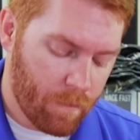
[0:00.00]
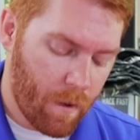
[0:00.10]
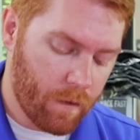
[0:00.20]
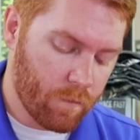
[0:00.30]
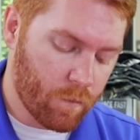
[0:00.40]

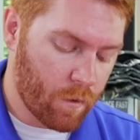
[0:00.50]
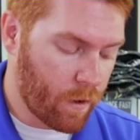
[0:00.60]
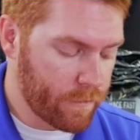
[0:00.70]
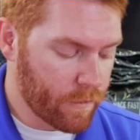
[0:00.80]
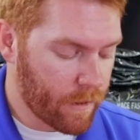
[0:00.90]
But we're
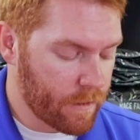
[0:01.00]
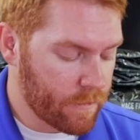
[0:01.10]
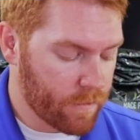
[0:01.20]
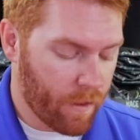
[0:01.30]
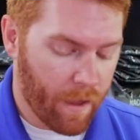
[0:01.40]
also going to
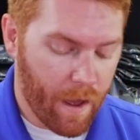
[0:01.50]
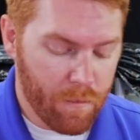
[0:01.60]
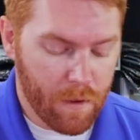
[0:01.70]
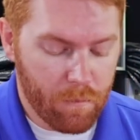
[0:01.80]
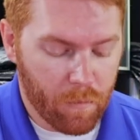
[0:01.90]
install the high
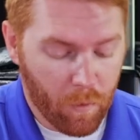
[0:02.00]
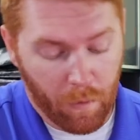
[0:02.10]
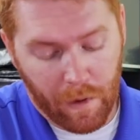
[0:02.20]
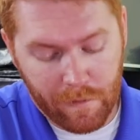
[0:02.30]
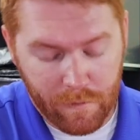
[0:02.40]
beam,
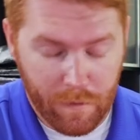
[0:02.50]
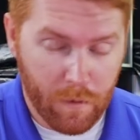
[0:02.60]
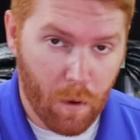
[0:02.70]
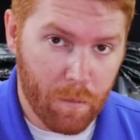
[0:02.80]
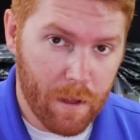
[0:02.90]
well,
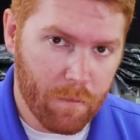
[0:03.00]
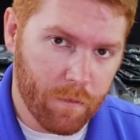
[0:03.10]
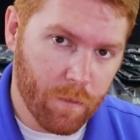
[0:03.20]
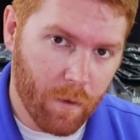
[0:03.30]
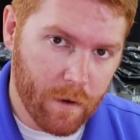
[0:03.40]
low beam.
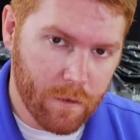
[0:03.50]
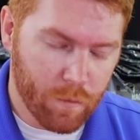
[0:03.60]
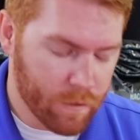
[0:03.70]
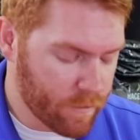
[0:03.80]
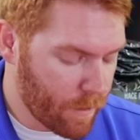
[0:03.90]
If you wanted to
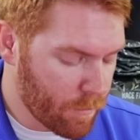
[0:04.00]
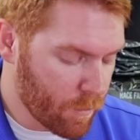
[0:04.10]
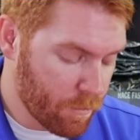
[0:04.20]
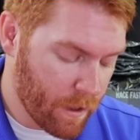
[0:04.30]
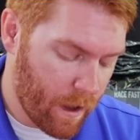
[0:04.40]
switch it up, it
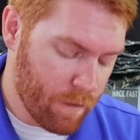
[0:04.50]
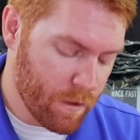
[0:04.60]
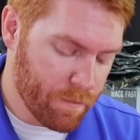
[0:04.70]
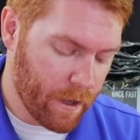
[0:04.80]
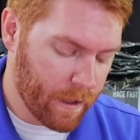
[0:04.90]
would be high
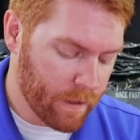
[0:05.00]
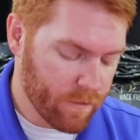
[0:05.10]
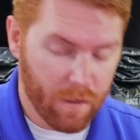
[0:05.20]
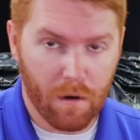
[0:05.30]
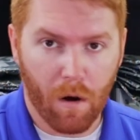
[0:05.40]
beam, I
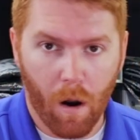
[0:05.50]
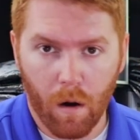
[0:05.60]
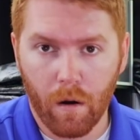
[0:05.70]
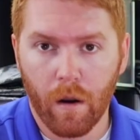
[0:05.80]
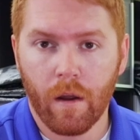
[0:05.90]
guess. There
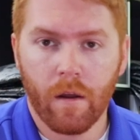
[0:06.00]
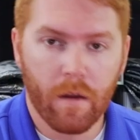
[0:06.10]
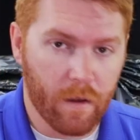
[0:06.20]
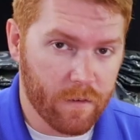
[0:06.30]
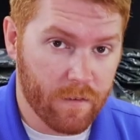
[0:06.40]
are
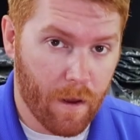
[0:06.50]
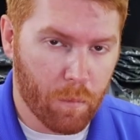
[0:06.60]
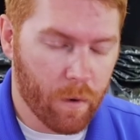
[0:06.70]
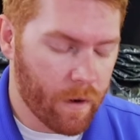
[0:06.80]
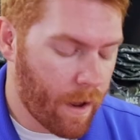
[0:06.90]
a
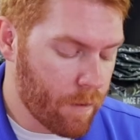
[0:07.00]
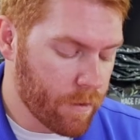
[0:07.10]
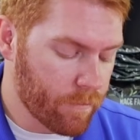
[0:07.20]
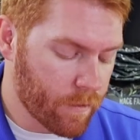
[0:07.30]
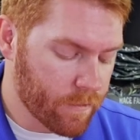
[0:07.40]
separate high
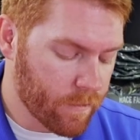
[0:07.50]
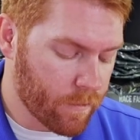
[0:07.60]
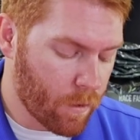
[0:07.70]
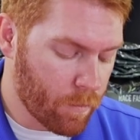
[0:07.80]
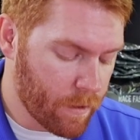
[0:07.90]
beam
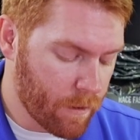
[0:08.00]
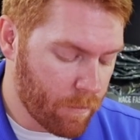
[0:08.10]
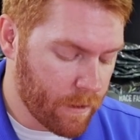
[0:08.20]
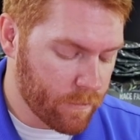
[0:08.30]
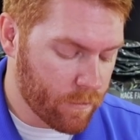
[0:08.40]
versus low
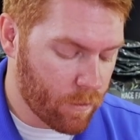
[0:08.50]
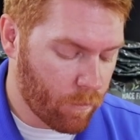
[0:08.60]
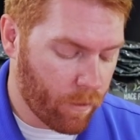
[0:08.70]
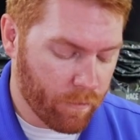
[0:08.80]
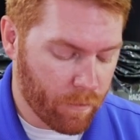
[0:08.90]
beam
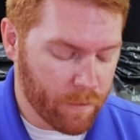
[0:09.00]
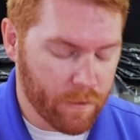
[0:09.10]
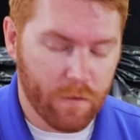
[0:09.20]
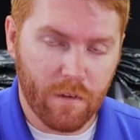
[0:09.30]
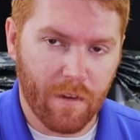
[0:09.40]
insert. One of them
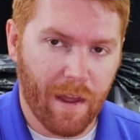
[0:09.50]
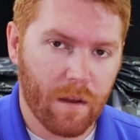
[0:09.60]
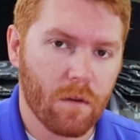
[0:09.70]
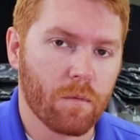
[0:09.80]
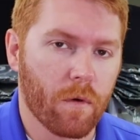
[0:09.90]
is just
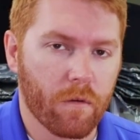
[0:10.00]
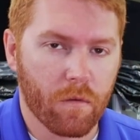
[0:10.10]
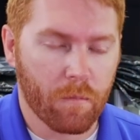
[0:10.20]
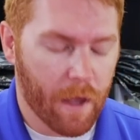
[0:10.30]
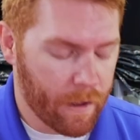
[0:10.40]
angled. One of
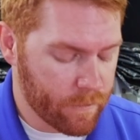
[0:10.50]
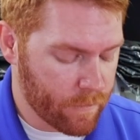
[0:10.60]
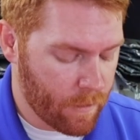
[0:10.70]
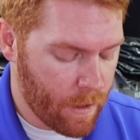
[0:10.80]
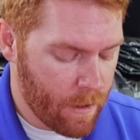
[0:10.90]
them has
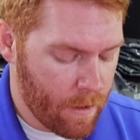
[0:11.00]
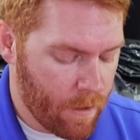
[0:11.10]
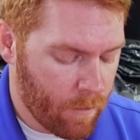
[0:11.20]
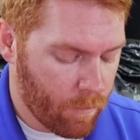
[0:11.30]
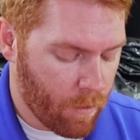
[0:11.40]

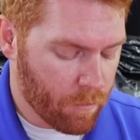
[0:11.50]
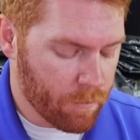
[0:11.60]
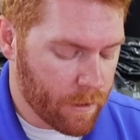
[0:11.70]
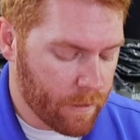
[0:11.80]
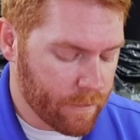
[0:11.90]
what would
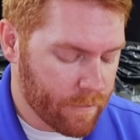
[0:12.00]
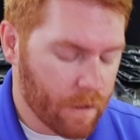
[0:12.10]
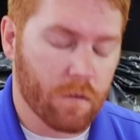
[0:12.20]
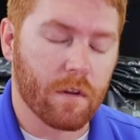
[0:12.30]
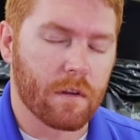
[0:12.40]
be
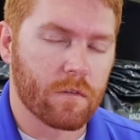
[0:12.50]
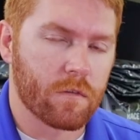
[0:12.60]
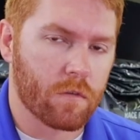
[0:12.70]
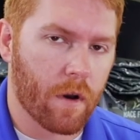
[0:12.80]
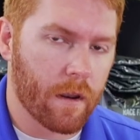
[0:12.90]
essentially a
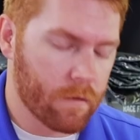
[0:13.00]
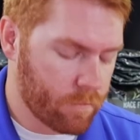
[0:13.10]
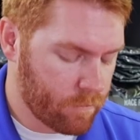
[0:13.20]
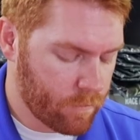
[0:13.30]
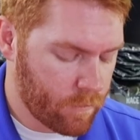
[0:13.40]
straight
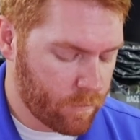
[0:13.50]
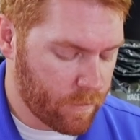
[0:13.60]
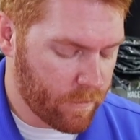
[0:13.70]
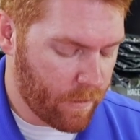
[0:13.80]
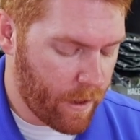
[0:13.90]

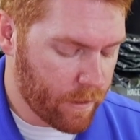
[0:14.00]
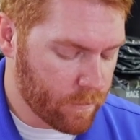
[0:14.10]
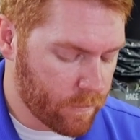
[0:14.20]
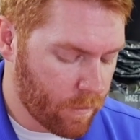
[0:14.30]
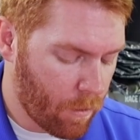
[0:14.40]
design.
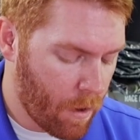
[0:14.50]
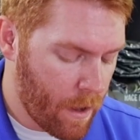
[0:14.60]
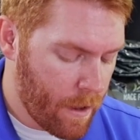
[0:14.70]
So